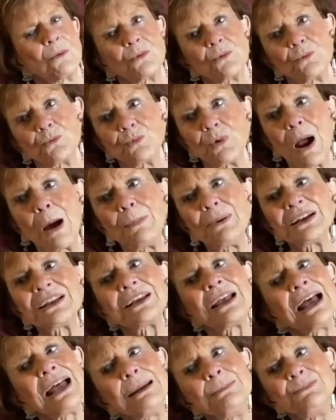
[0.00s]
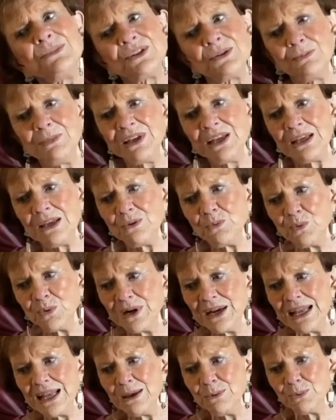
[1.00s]
Robert came to me when
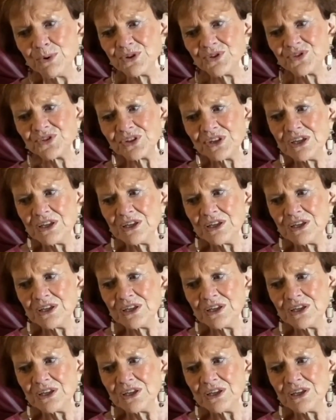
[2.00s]
he was,